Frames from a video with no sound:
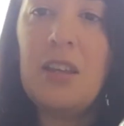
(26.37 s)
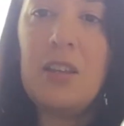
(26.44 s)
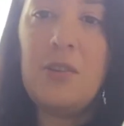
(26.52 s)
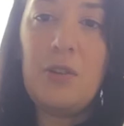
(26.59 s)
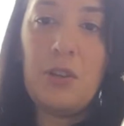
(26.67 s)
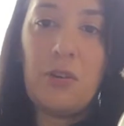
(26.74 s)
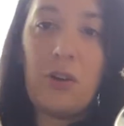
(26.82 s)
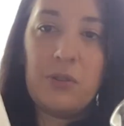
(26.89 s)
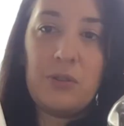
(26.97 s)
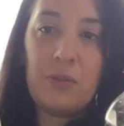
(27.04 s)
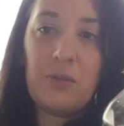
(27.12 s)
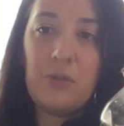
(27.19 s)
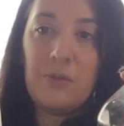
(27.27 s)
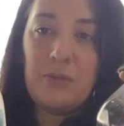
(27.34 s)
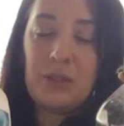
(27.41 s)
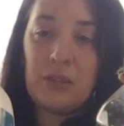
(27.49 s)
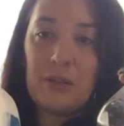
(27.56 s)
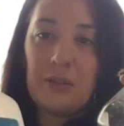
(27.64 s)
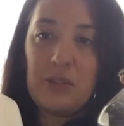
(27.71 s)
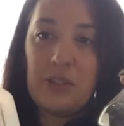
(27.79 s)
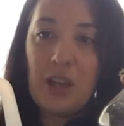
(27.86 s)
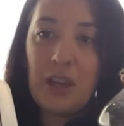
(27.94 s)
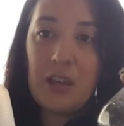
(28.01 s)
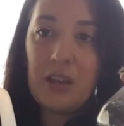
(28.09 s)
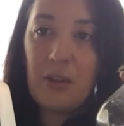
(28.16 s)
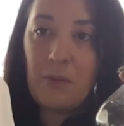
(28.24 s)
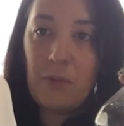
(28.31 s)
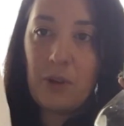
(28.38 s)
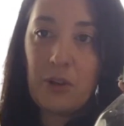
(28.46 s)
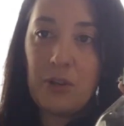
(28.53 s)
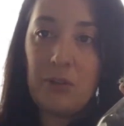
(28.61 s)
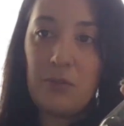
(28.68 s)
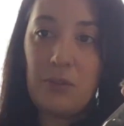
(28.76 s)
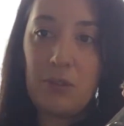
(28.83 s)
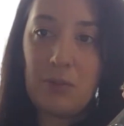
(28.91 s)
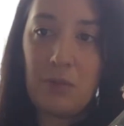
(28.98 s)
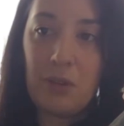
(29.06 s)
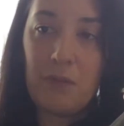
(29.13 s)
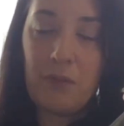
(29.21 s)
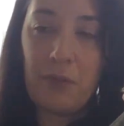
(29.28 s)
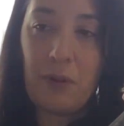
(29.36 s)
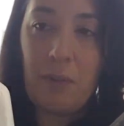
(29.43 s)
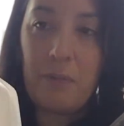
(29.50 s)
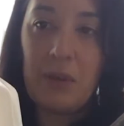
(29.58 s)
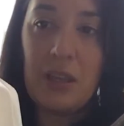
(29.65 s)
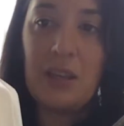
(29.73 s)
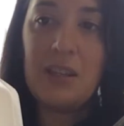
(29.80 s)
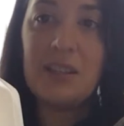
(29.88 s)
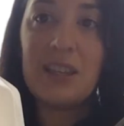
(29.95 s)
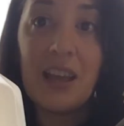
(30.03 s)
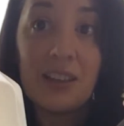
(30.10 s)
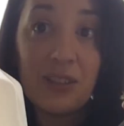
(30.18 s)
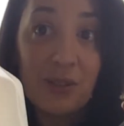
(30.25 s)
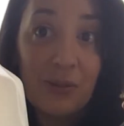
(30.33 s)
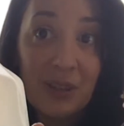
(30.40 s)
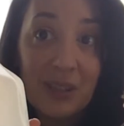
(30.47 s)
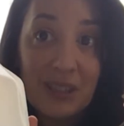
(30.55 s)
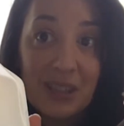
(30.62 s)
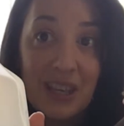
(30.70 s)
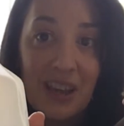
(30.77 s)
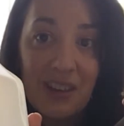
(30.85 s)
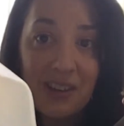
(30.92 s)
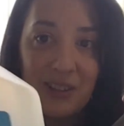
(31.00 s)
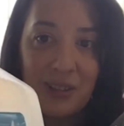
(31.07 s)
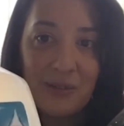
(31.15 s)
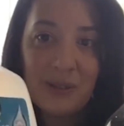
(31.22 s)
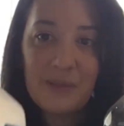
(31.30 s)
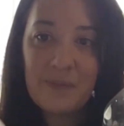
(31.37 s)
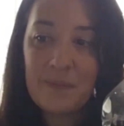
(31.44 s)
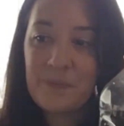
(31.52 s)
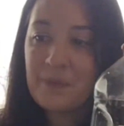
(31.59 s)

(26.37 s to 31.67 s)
You can also use a jug. We're gonna do this one from beginning to end so you can see how to do it.